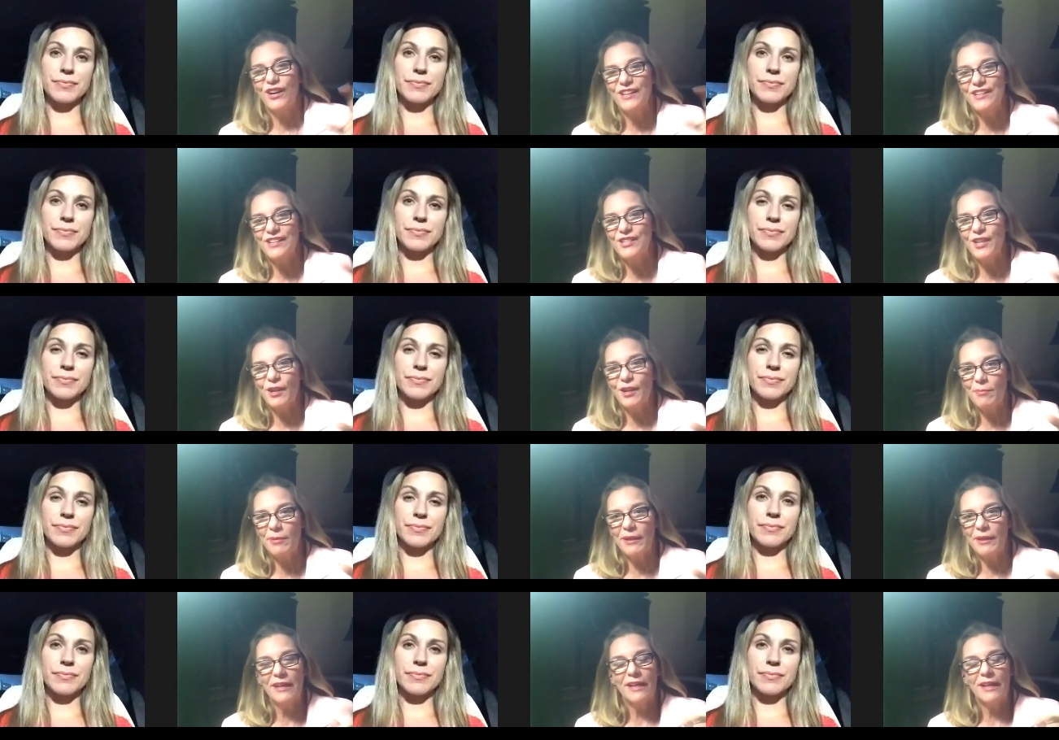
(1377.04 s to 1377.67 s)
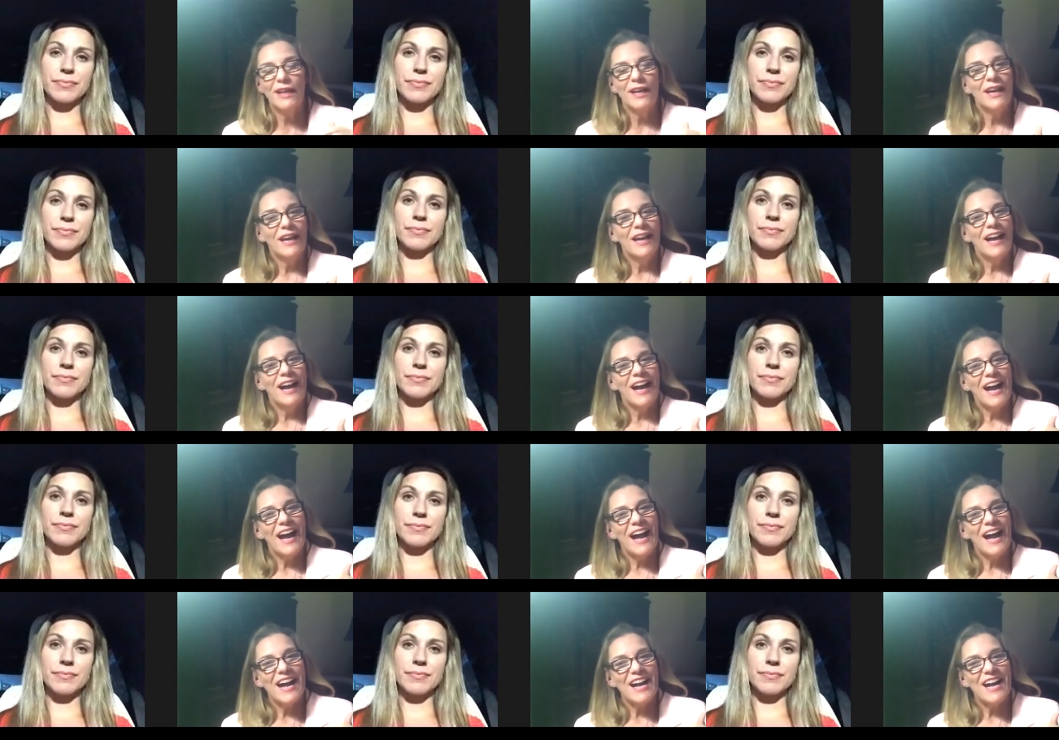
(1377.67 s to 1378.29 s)
Speaker 1: to jump in
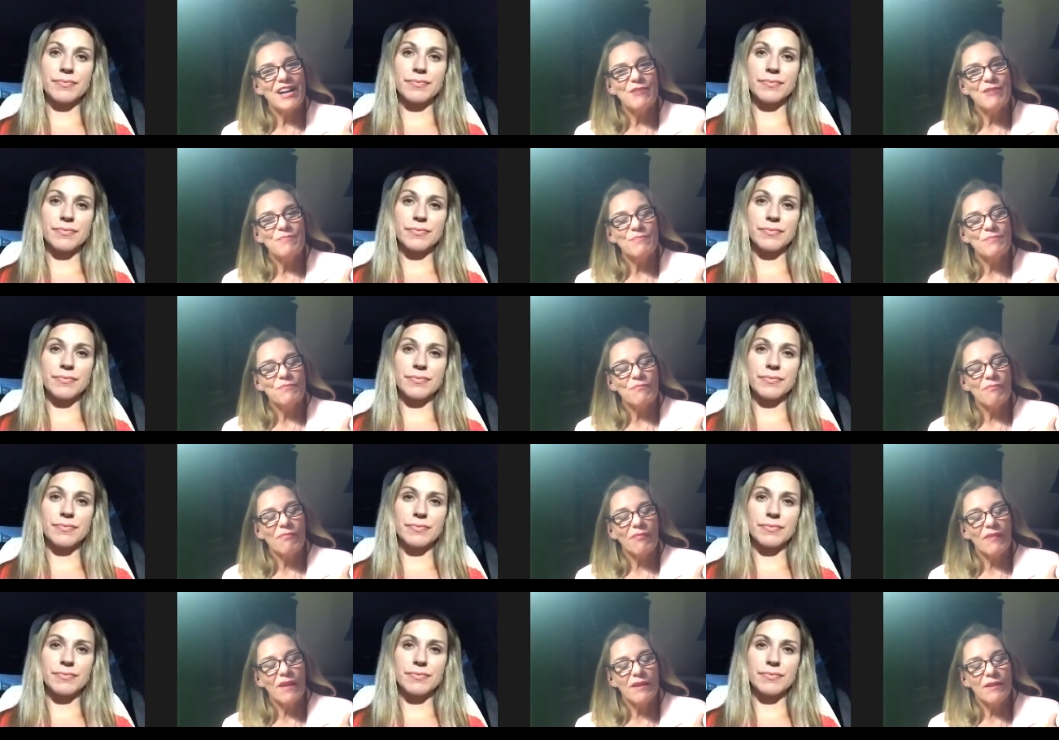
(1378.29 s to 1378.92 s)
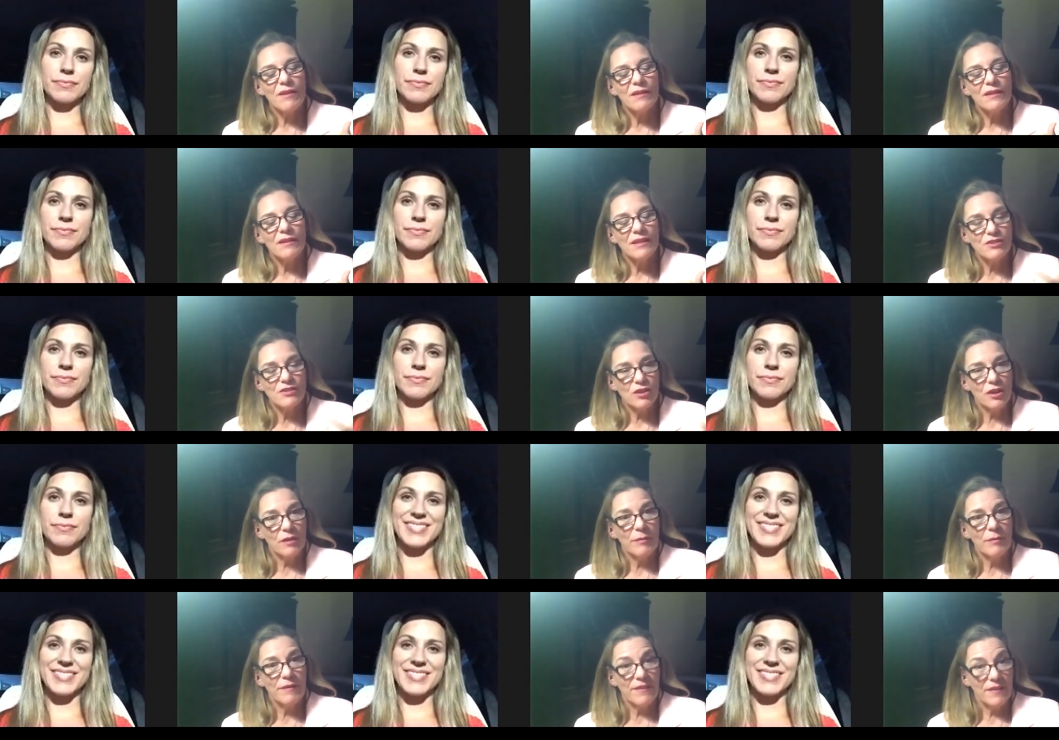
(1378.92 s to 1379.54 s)
um, let's talk
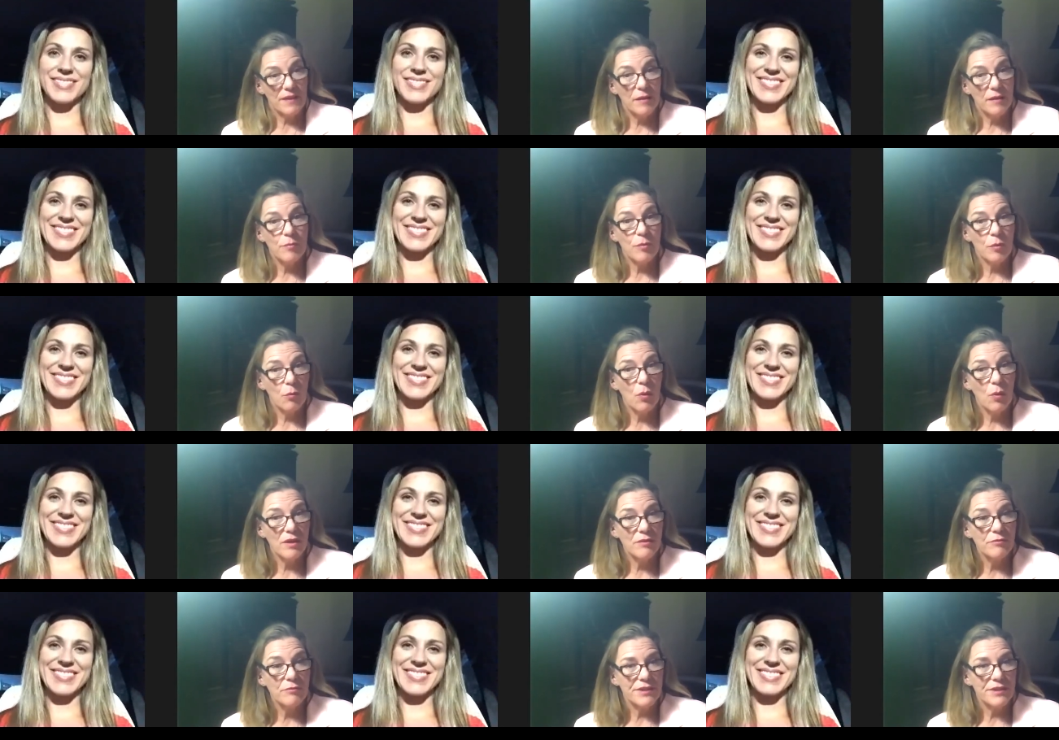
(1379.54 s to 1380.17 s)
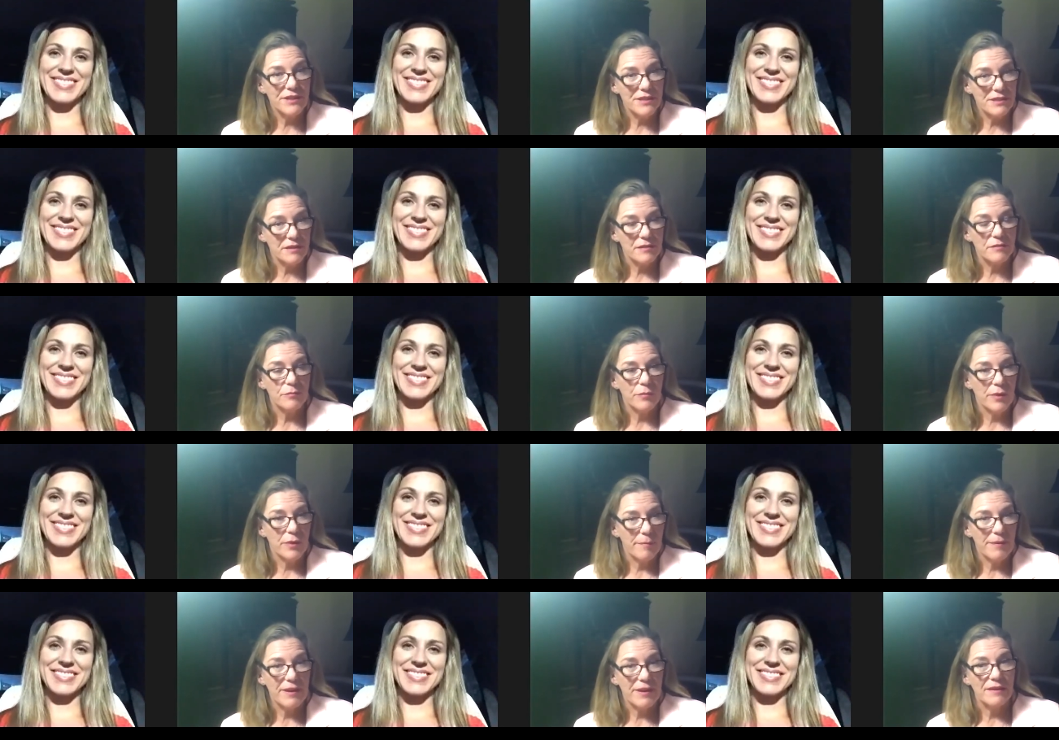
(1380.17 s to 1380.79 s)
about the number one reason
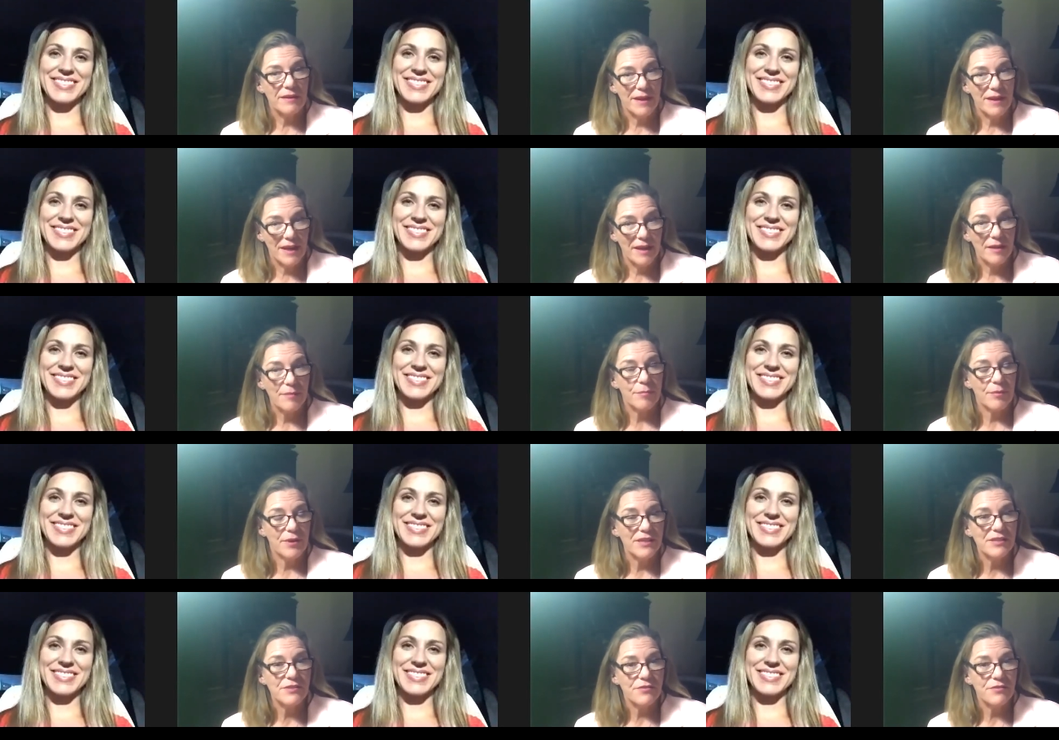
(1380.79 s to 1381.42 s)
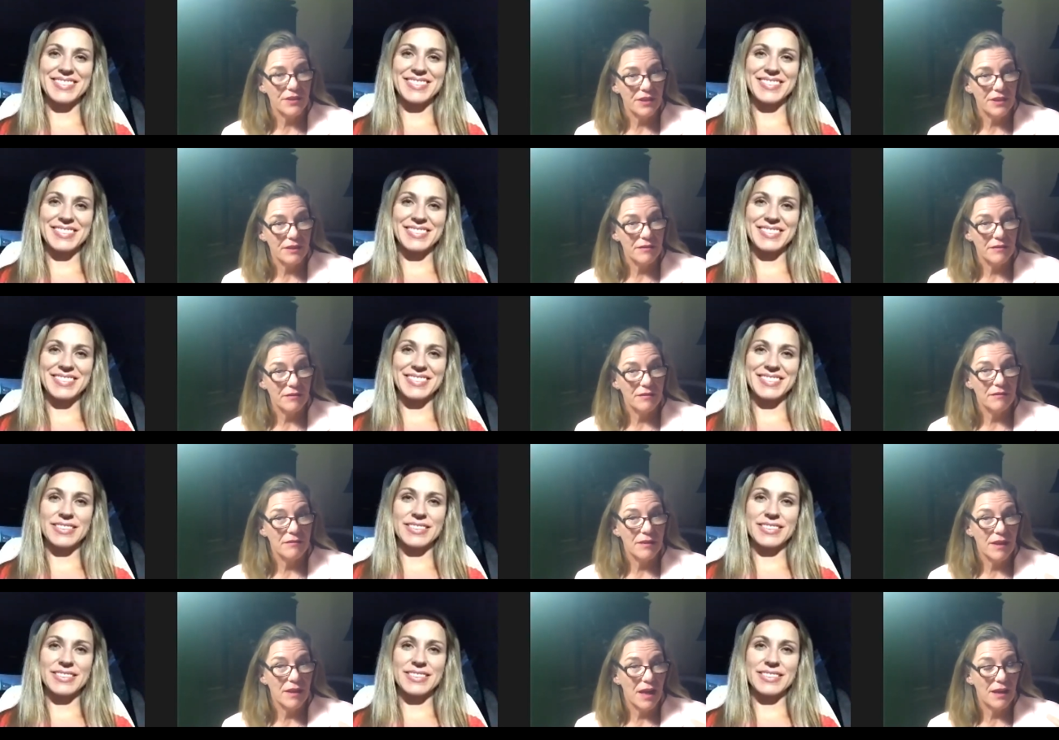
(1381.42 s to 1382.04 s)
women can't breastfeed
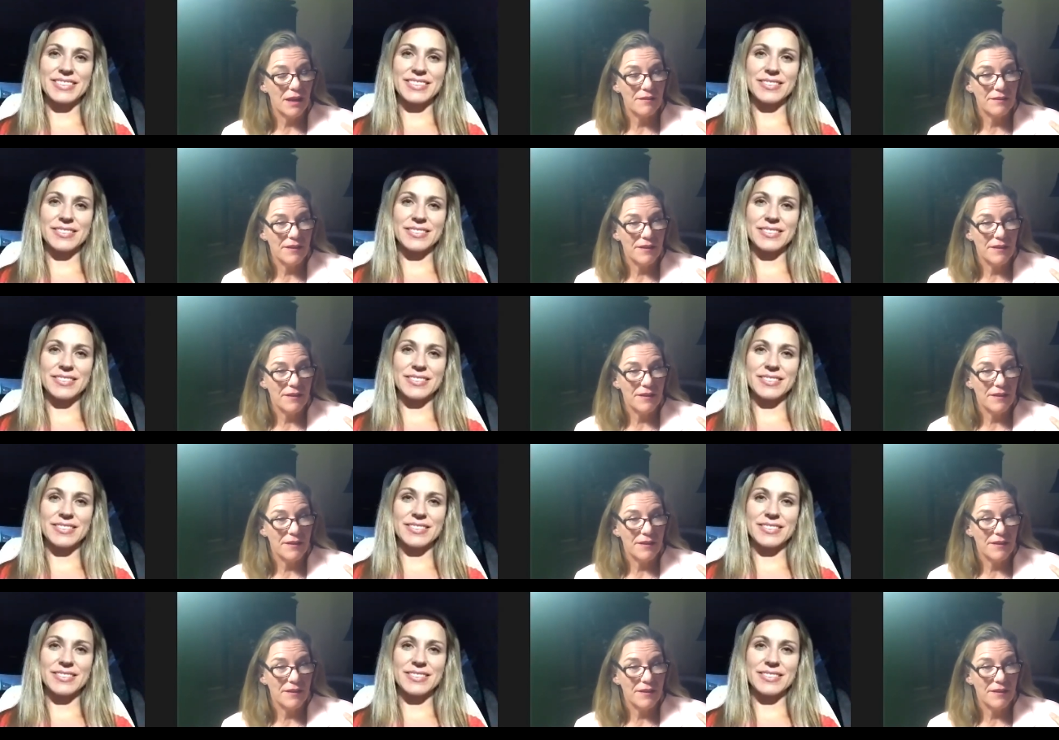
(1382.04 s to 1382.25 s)
and